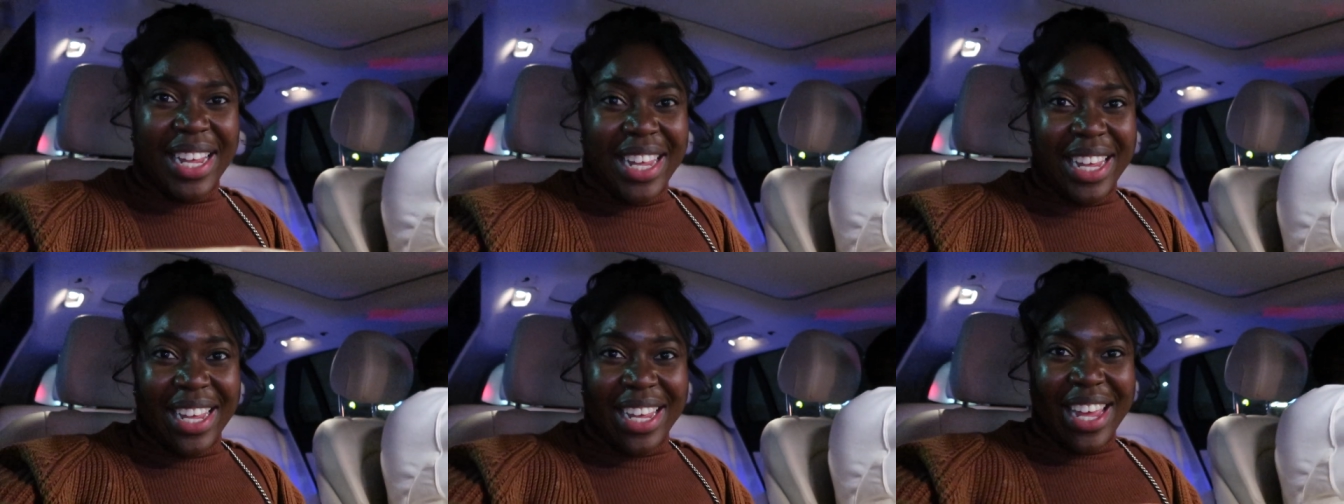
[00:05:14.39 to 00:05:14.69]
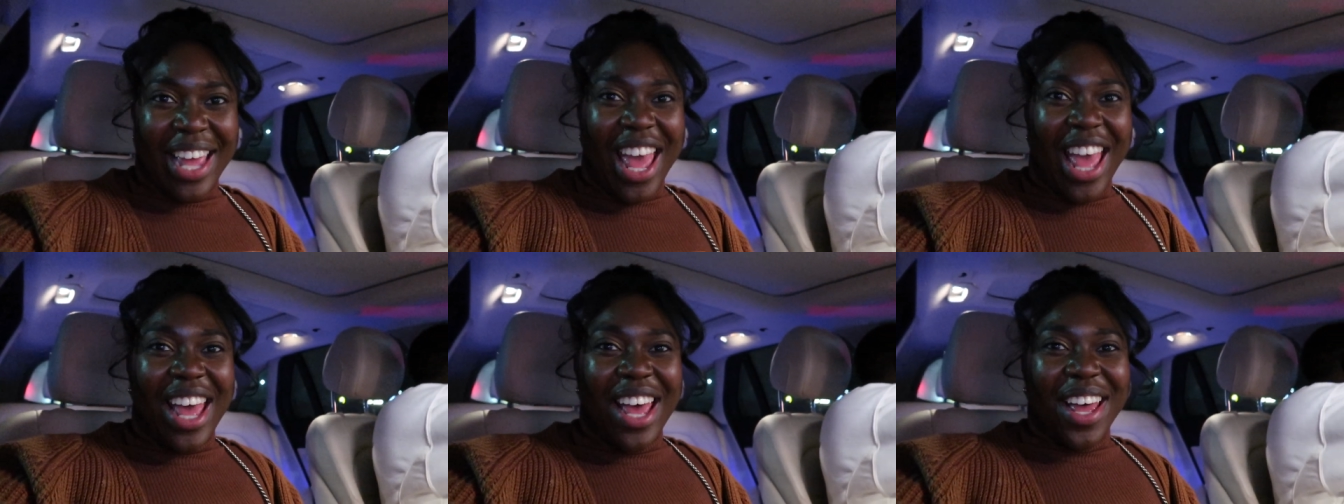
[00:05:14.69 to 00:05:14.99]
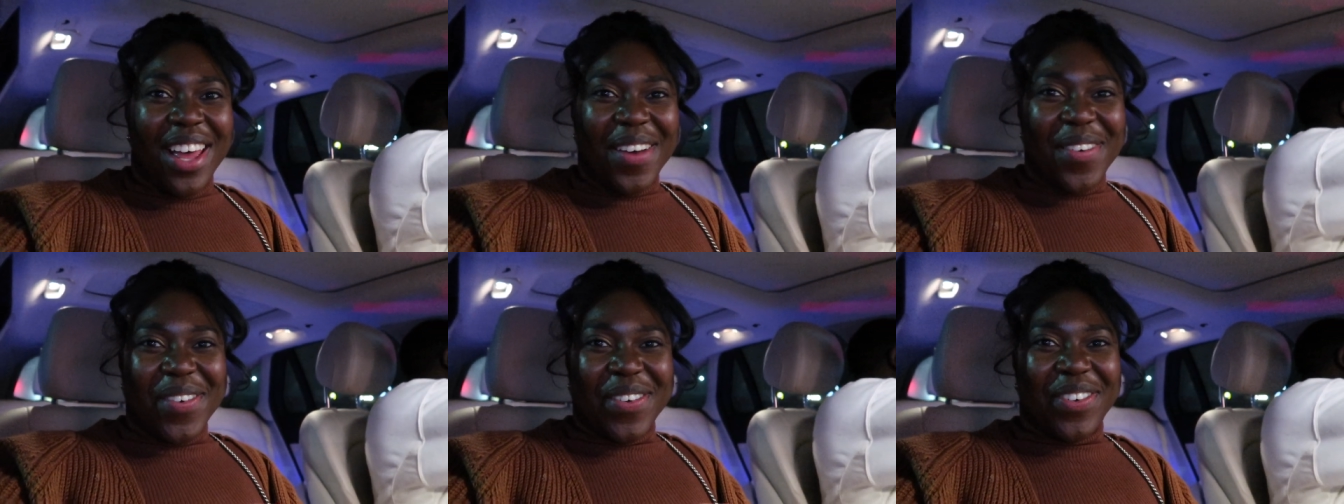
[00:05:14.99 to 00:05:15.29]
eat
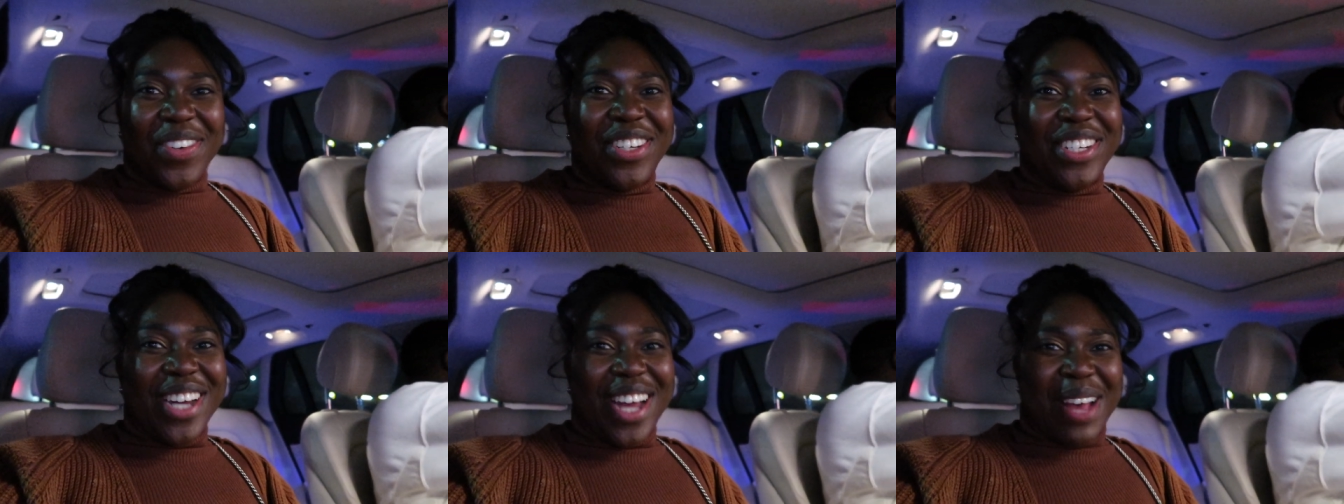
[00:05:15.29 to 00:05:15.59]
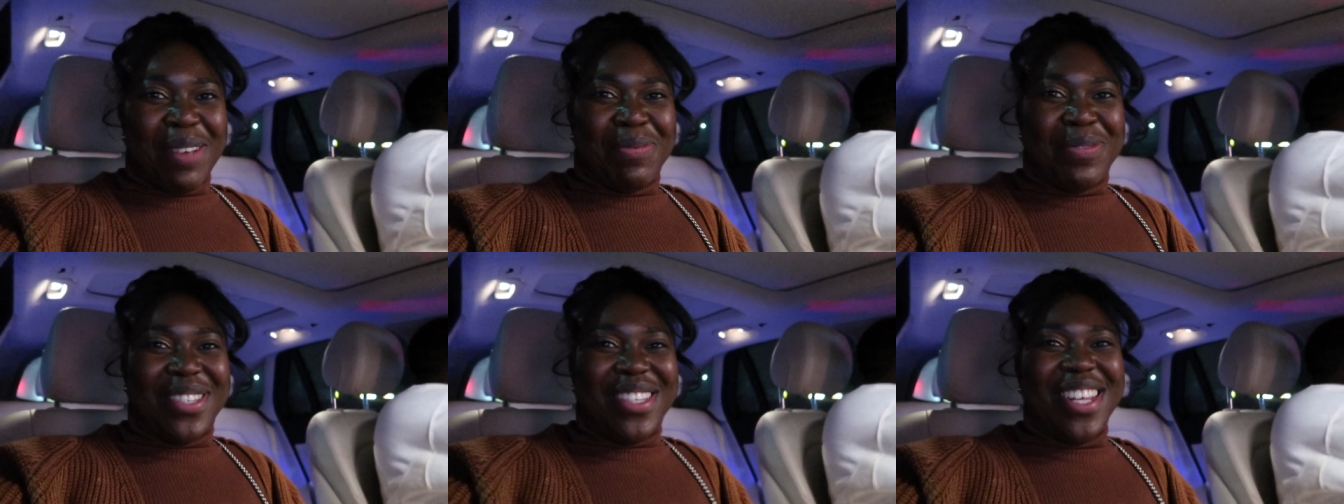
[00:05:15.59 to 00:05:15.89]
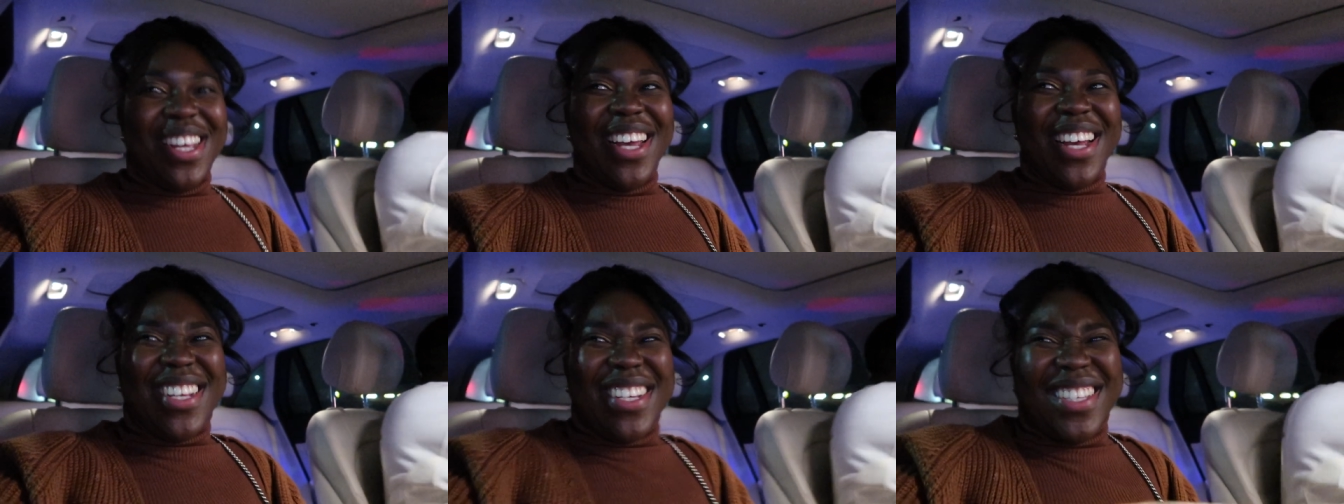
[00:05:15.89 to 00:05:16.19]
with
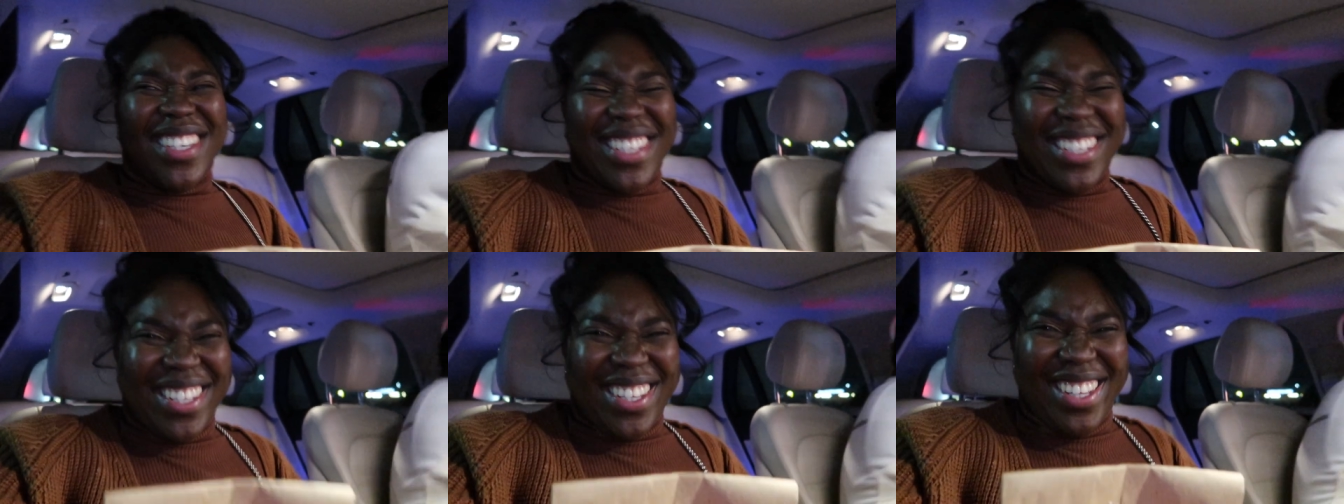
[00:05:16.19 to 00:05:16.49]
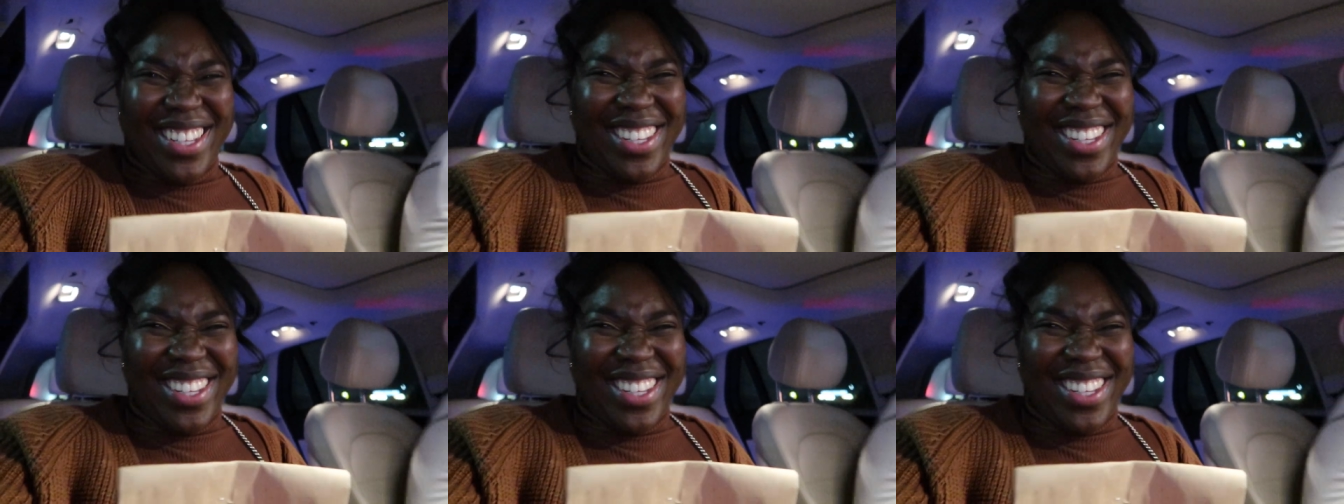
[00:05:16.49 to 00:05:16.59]
chopsticks.